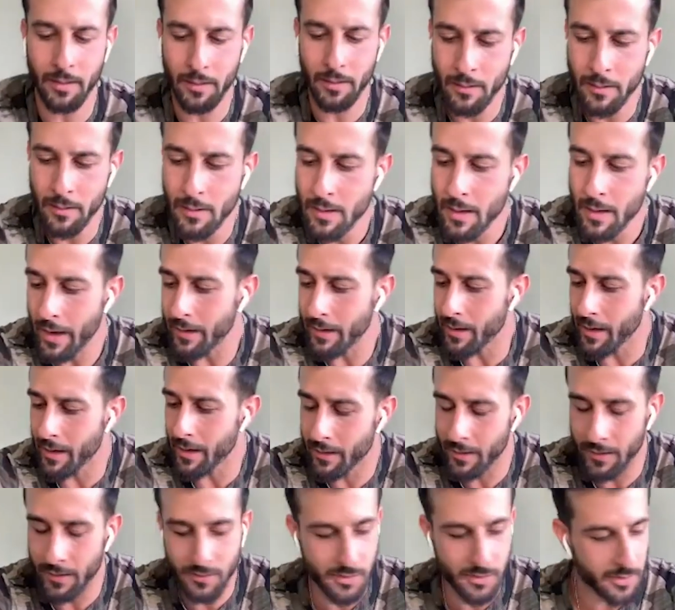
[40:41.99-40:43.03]
Yeah. And
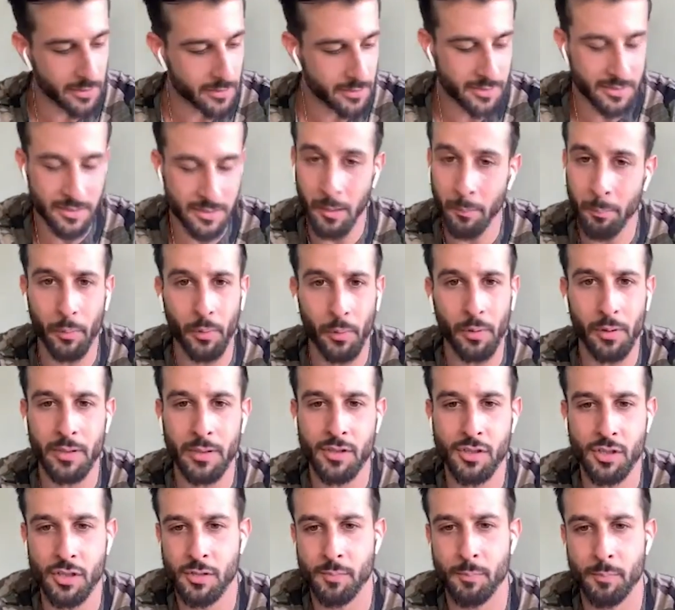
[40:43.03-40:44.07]
then it's it's simple.
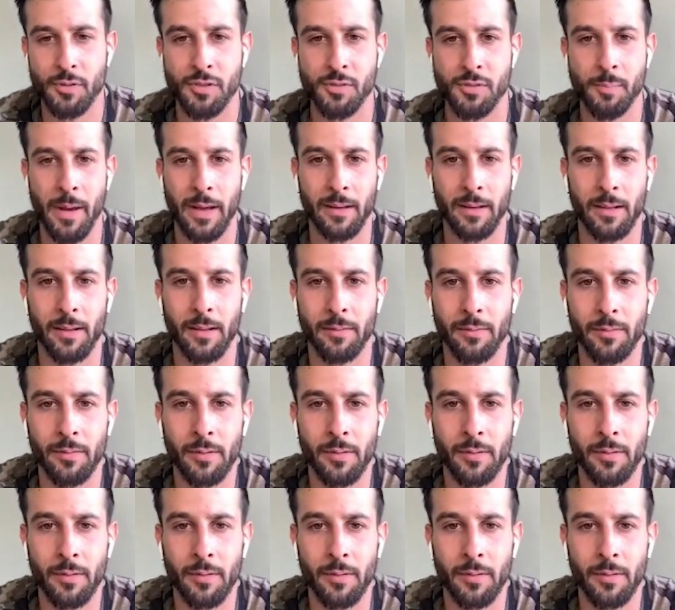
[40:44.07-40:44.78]
It's just perspective.